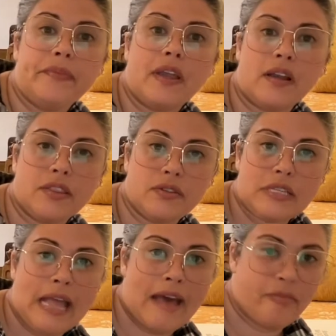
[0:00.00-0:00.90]
I got those
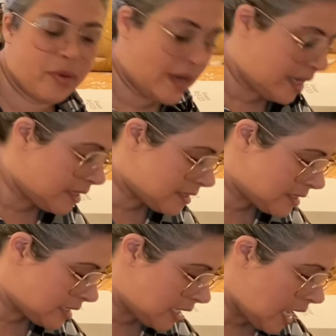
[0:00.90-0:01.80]
at half
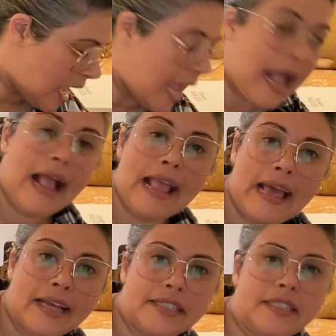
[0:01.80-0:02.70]
price,
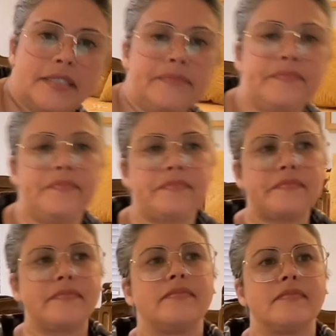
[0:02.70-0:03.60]
and
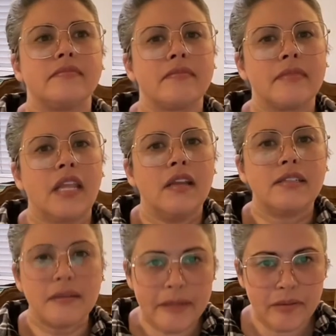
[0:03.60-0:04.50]

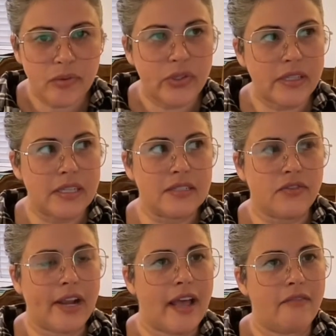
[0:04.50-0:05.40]
sometimes when you get things
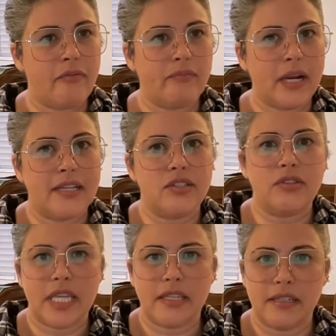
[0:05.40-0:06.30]
for a half price, you
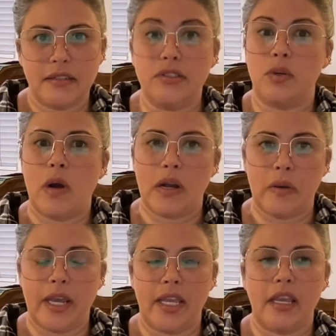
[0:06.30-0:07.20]
take the deal and you walk
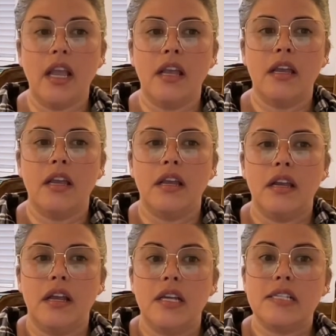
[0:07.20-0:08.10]
away.
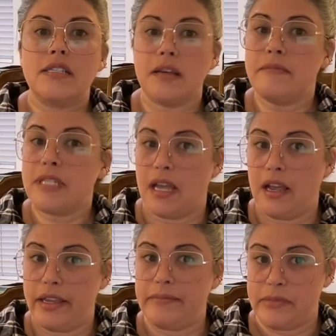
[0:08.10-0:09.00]

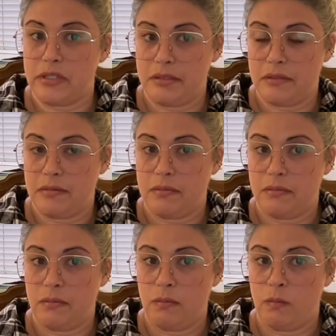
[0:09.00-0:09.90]
Sometimes
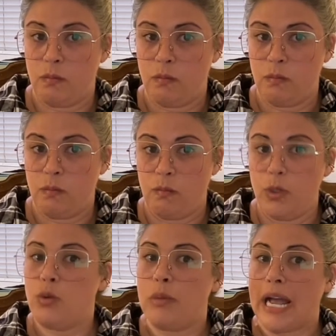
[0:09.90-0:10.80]

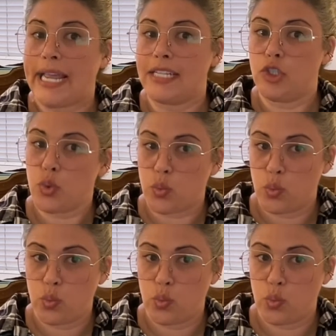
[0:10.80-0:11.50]
you buy two.